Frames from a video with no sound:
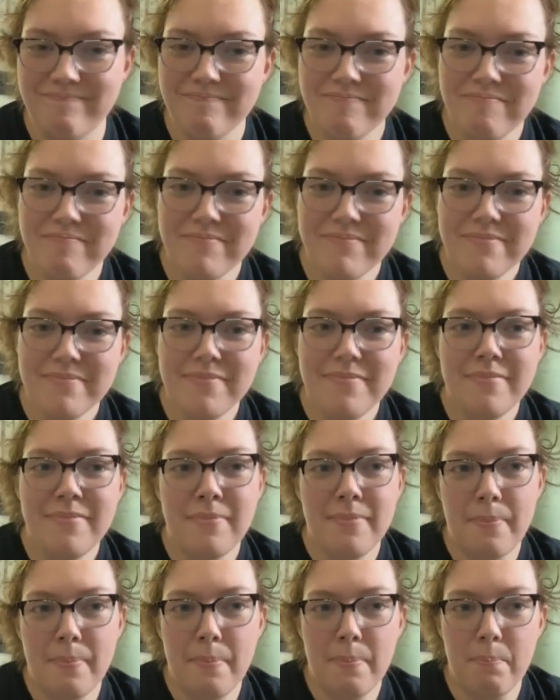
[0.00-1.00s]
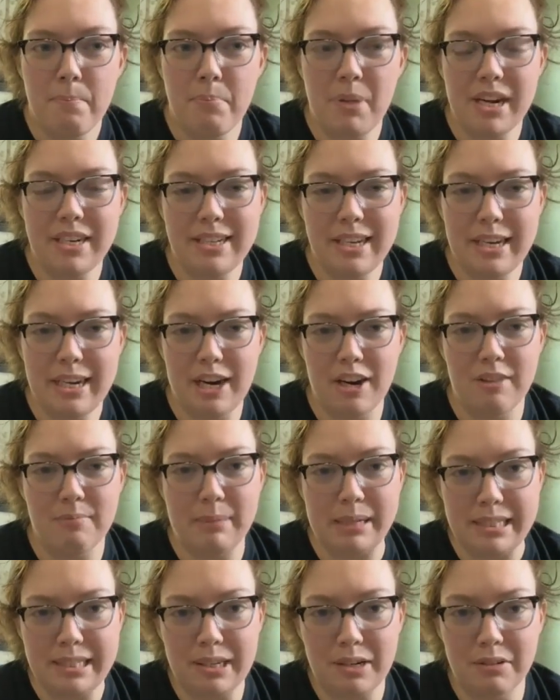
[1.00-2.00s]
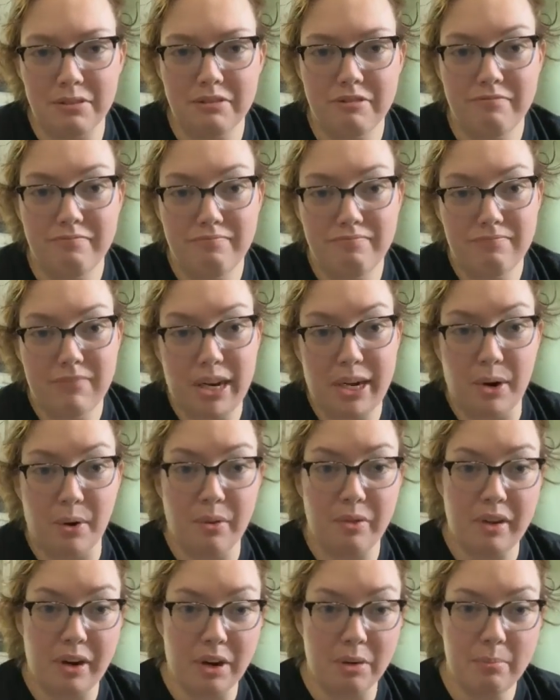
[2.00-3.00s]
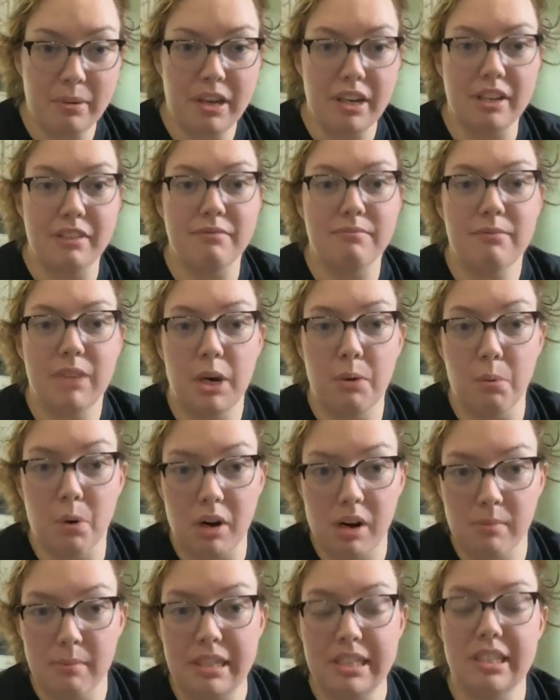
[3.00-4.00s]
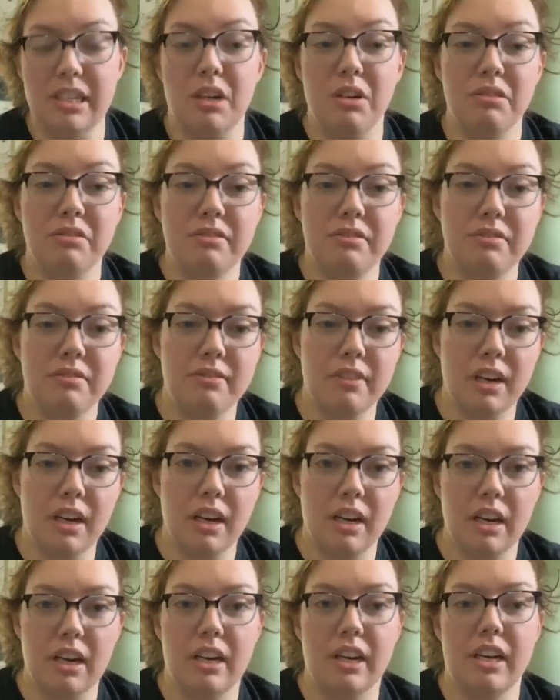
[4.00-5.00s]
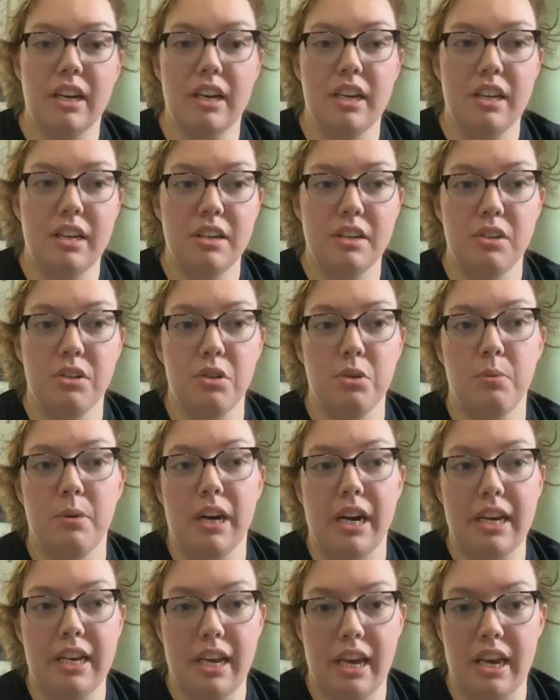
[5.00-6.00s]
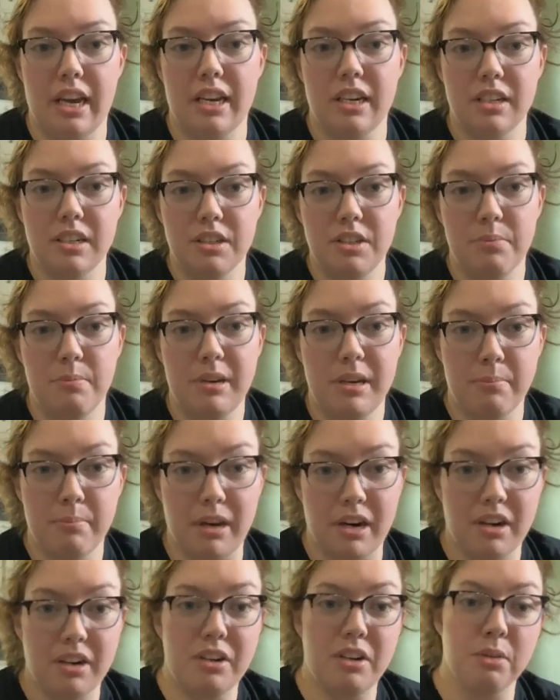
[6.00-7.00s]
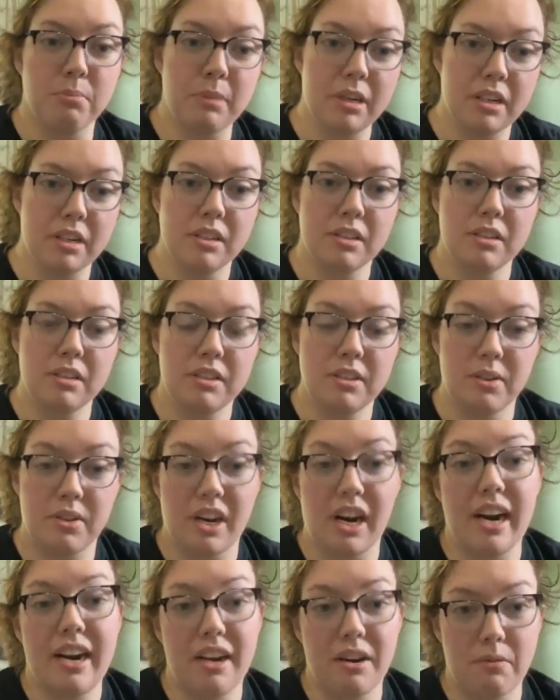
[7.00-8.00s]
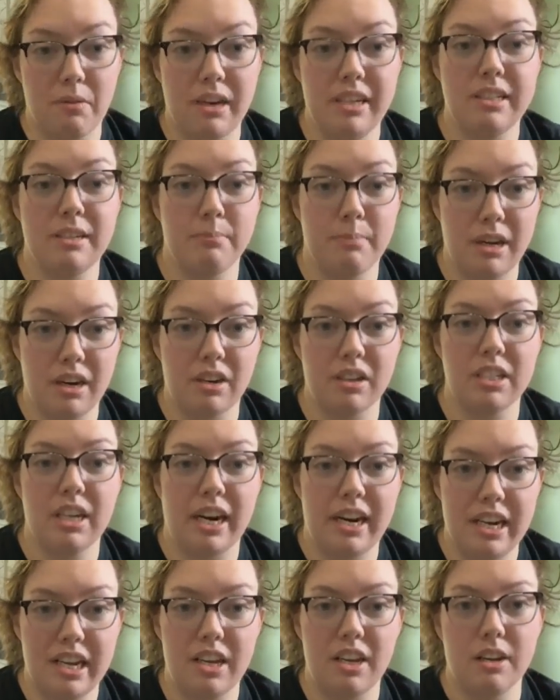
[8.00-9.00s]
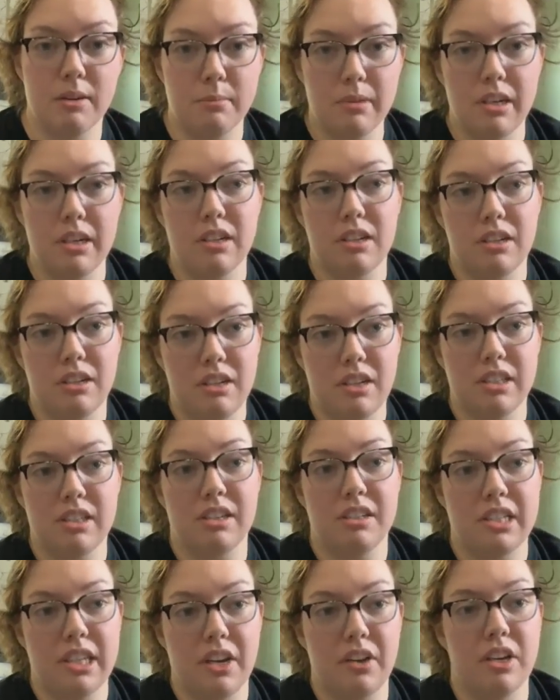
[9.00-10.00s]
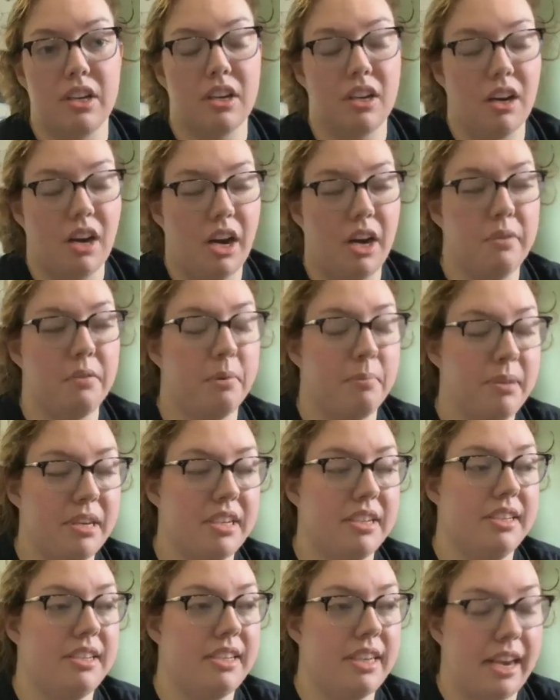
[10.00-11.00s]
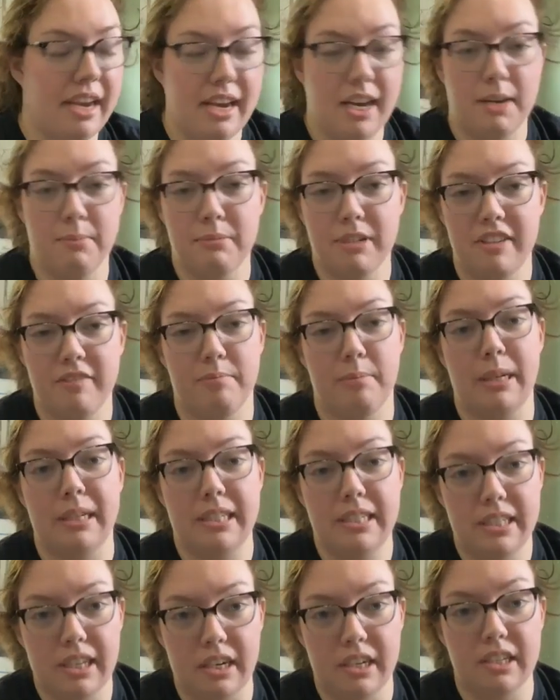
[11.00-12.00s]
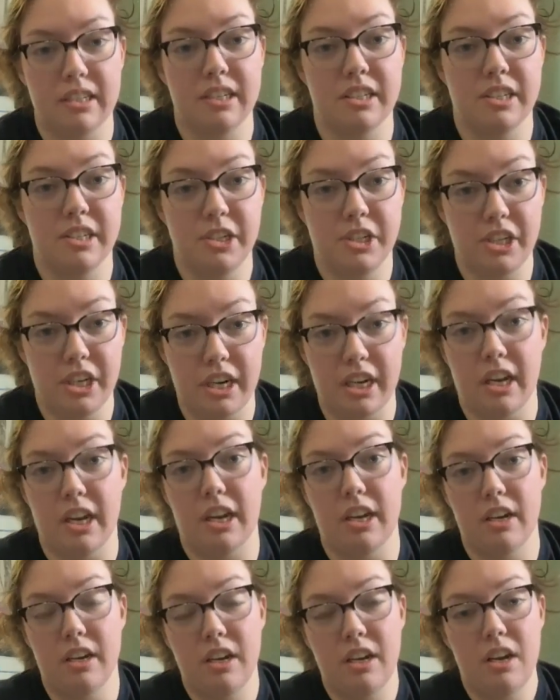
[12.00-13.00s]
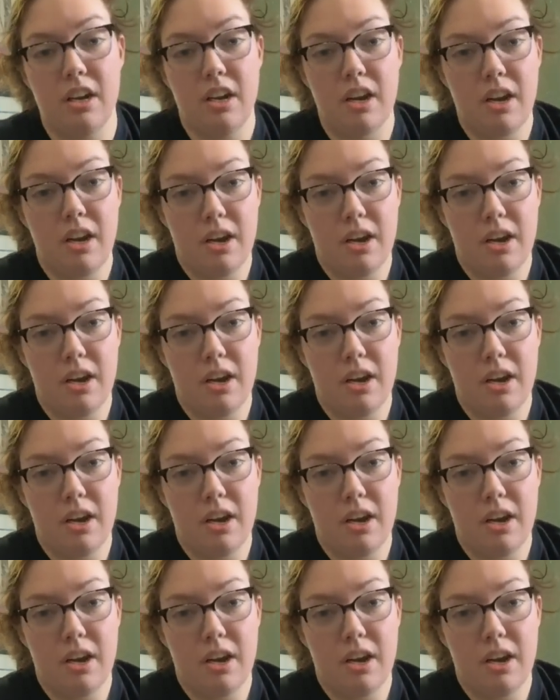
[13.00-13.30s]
but I take care of myself I go to therapy, I work on myself, I do what I can to be a better human so that I can raise a better tiny human. Because I'll tell you, I will be damned if my son is a shithead.